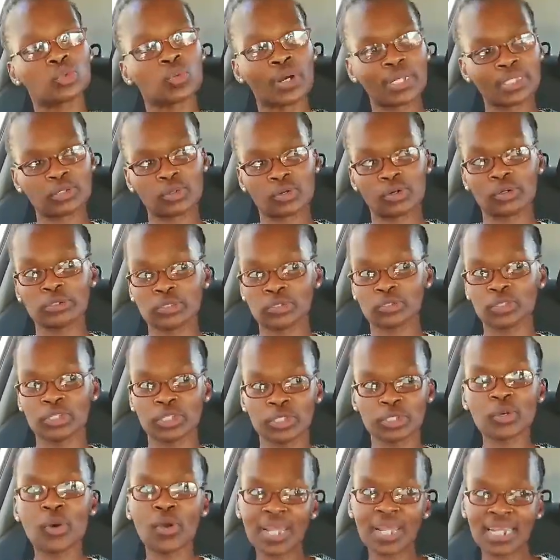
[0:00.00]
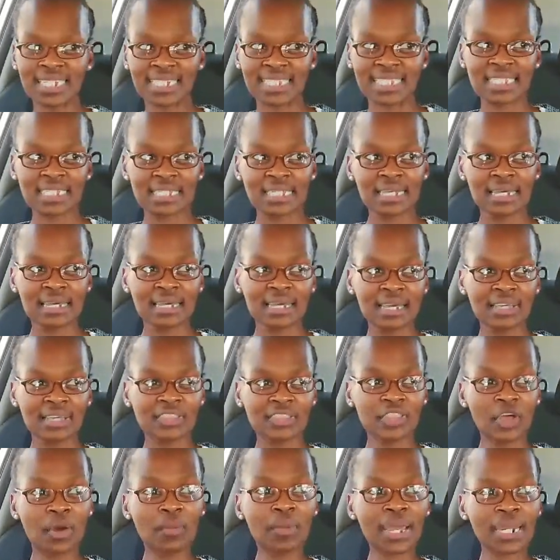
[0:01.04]
is to want to go to the toilet.
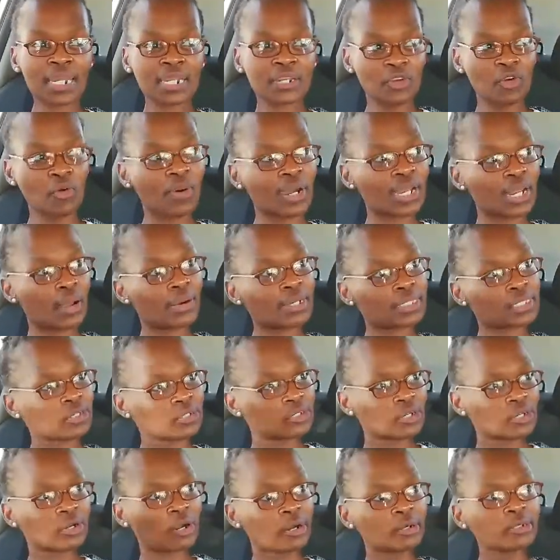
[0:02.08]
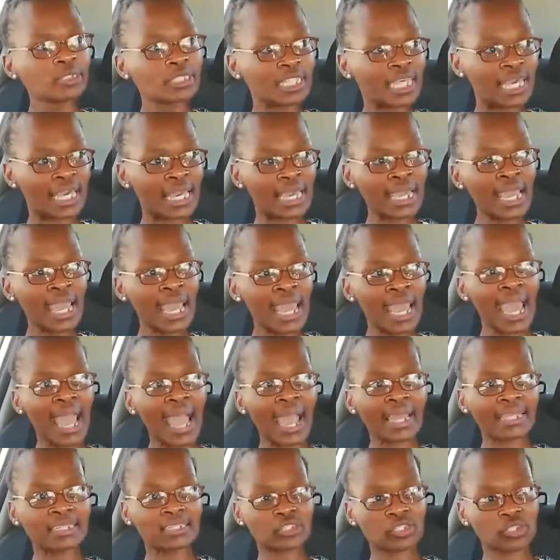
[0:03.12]
Nobody knew what I was gonna go there.
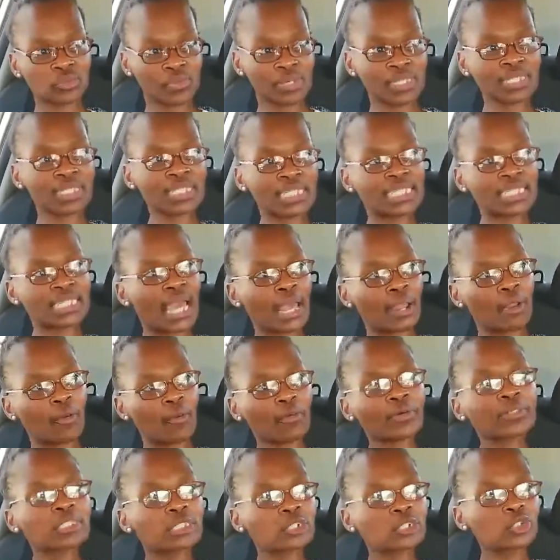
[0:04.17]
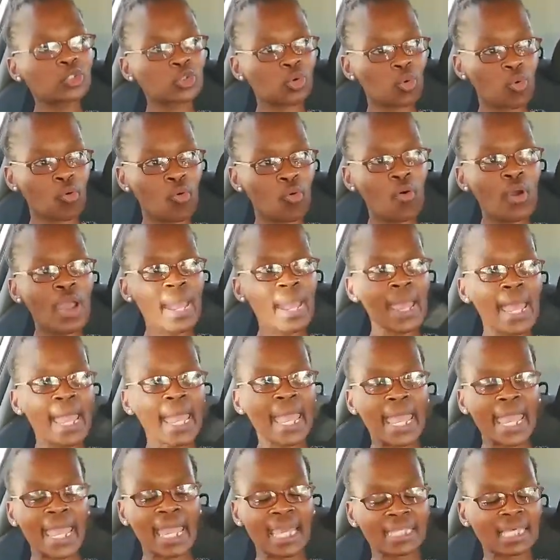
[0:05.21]
I just went in, I locked the door,
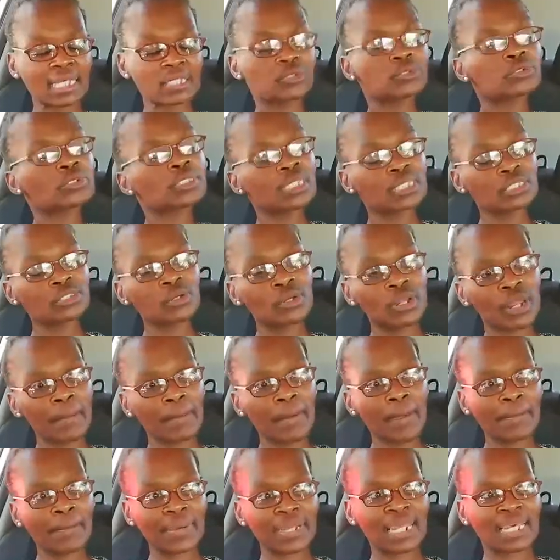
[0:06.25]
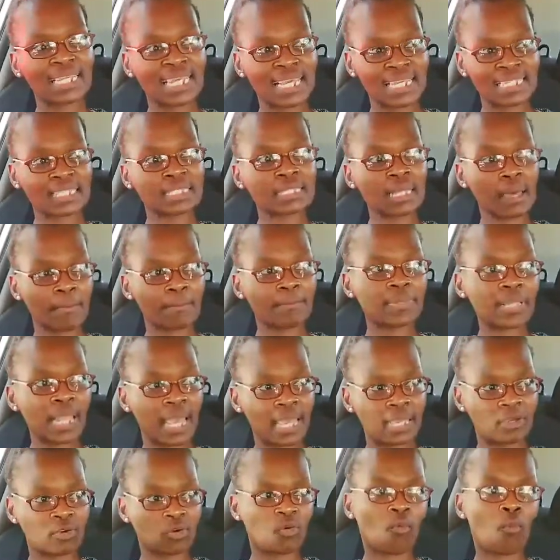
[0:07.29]
and I took the toilet paper and I
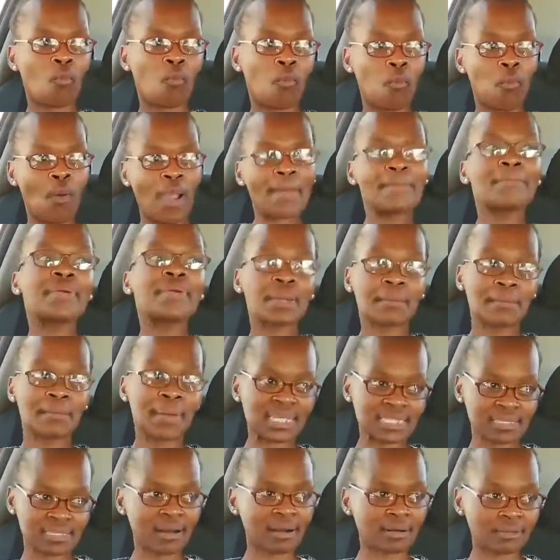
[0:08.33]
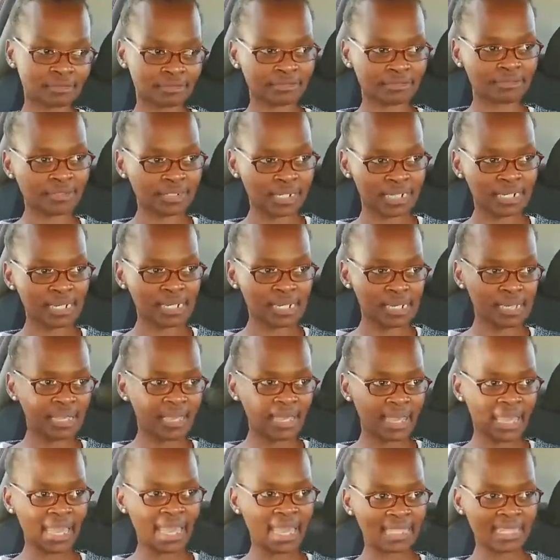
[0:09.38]
stopped like wiping myself.
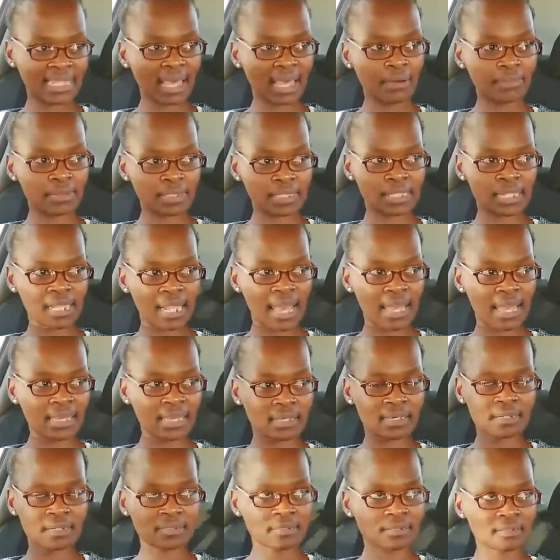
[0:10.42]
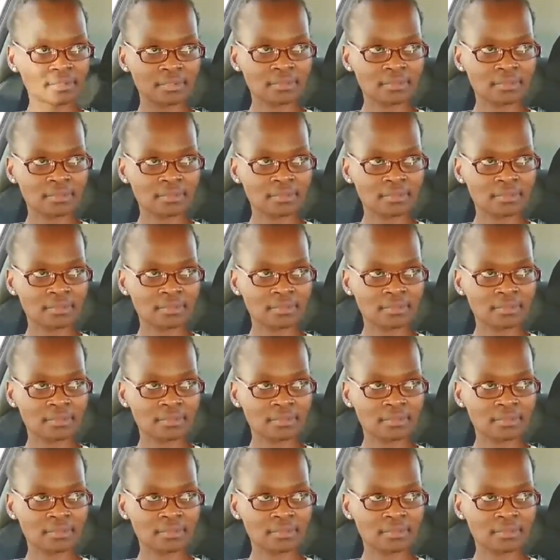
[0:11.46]
And I was like,